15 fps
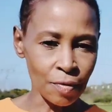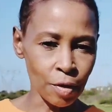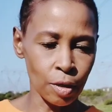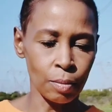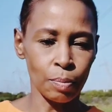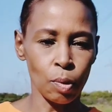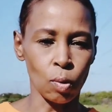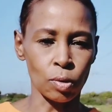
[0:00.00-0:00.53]
very
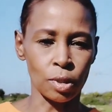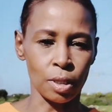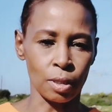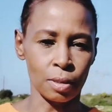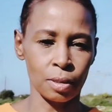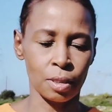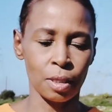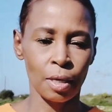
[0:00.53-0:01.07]

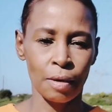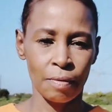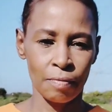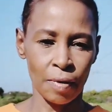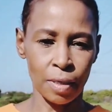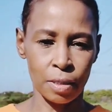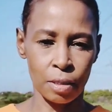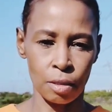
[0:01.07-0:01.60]
important
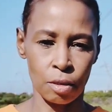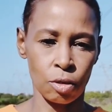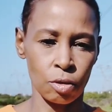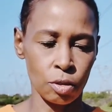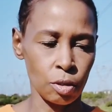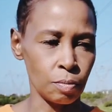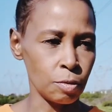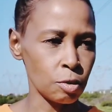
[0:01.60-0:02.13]
factor that
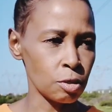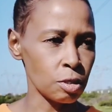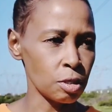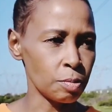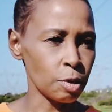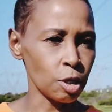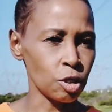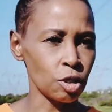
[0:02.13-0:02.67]
contributes to
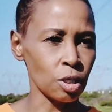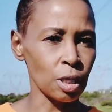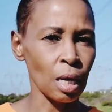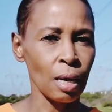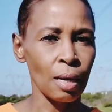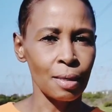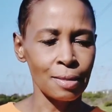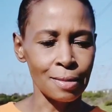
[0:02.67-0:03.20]
depression
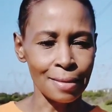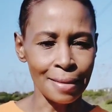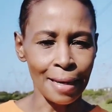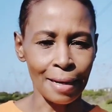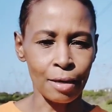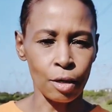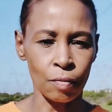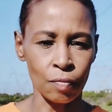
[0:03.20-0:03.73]
is
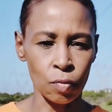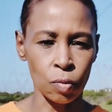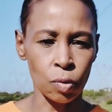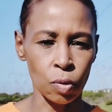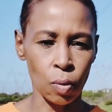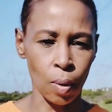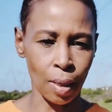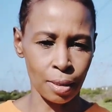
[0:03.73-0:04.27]
lack of
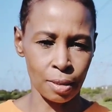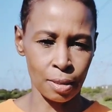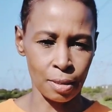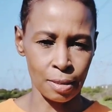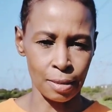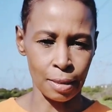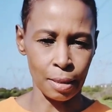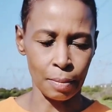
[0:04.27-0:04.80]
good quality
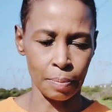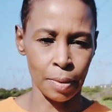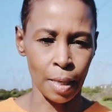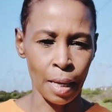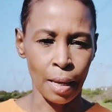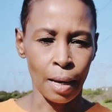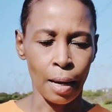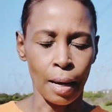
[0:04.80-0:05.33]
sleep.
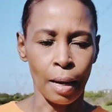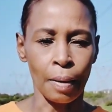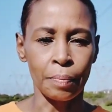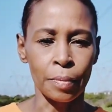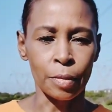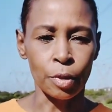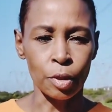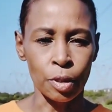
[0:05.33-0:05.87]

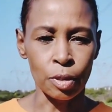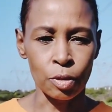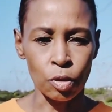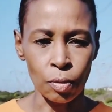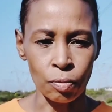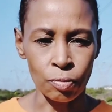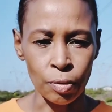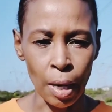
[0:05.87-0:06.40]
Um,
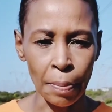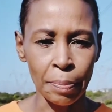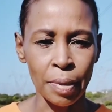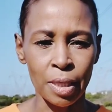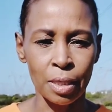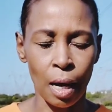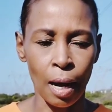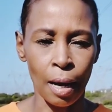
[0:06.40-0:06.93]
so
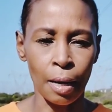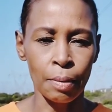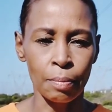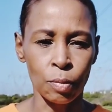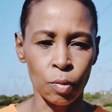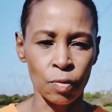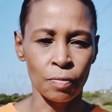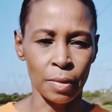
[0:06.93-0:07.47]
rapid eye
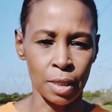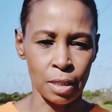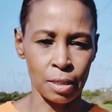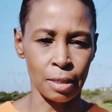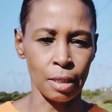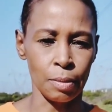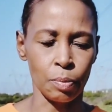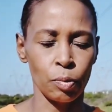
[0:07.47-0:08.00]
movement
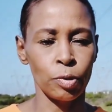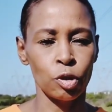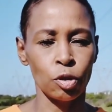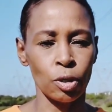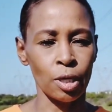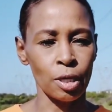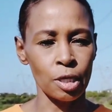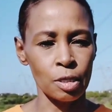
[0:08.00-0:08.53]
sleep, which
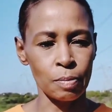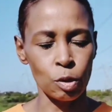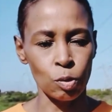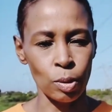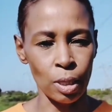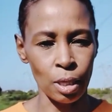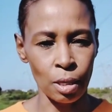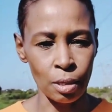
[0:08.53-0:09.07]
occurs
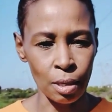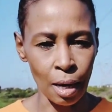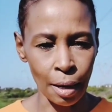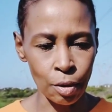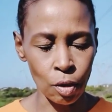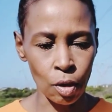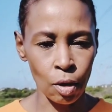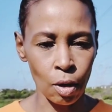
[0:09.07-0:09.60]
between
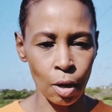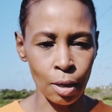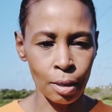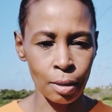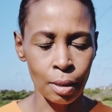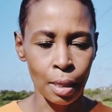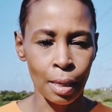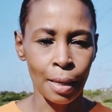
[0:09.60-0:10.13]
9 o'clock
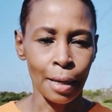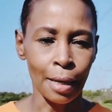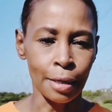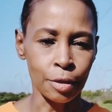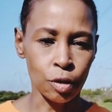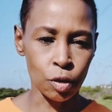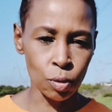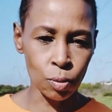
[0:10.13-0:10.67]

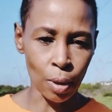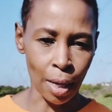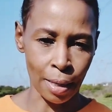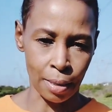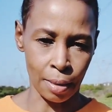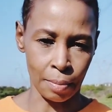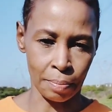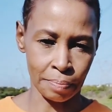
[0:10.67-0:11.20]
and 2
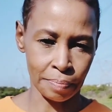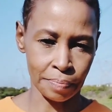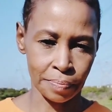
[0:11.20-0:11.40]
a.m.